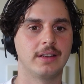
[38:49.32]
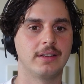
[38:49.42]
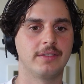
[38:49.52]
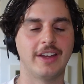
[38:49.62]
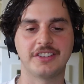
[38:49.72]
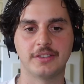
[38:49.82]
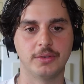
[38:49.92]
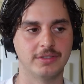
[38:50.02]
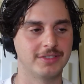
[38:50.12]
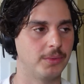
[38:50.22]

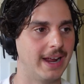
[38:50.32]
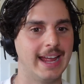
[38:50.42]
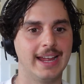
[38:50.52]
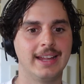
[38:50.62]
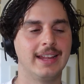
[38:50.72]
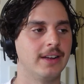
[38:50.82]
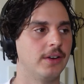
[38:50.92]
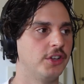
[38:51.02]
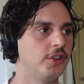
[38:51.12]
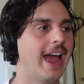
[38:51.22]
festivals where
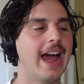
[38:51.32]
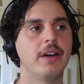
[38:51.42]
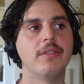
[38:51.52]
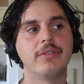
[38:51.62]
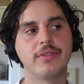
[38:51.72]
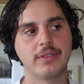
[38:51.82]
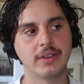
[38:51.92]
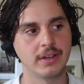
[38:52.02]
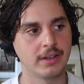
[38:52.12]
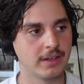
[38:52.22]
you have,
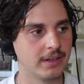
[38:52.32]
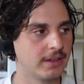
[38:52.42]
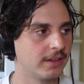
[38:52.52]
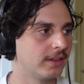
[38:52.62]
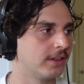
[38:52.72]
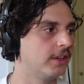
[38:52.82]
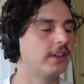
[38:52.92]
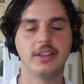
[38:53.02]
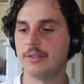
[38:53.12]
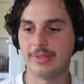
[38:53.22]

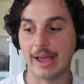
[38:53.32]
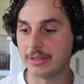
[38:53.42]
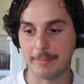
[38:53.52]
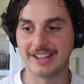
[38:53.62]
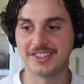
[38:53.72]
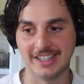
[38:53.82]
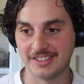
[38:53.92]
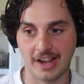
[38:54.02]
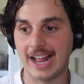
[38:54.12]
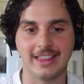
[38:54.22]
they were the best
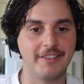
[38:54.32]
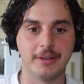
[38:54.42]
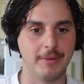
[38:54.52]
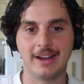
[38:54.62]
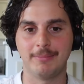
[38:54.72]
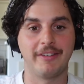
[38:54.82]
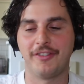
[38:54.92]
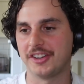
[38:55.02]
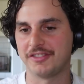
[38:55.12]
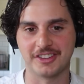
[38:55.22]
things. I loved them. My
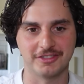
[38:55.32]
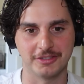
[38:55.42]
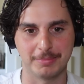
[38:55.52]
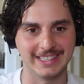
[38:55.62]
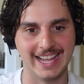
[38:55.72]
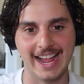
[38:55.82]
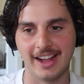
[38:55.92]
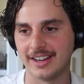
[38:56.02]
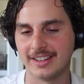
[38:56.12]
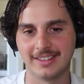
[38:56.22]
first festival was Big Day
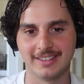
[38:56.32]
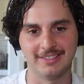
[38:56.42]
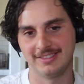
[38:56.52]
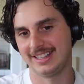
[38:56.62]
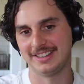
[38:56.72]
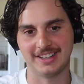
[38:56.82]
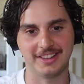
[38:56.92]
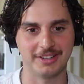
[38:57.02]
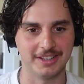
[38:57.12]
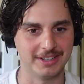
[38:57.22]
Out. There's
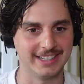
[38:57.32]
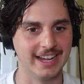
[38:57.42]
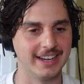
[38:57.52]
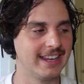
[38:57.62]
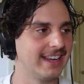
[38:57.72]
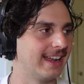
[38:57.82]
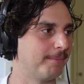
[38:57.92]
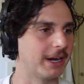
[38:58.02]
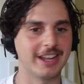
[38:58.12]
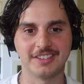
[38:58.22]
another one that went down
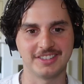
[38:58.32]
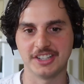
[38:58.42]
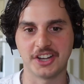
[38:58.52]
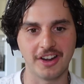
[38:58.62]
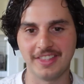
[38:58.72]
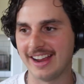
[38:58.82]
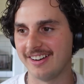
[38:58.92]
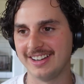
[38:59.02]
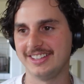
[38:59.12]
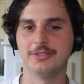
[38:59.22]
because you go there
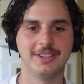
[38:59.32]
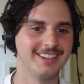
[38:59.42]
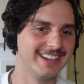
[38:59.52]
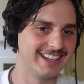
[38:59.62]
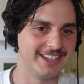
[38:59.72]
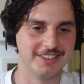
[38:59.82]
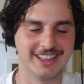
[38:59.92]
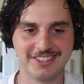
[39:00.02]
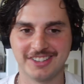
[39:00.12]
and you would listen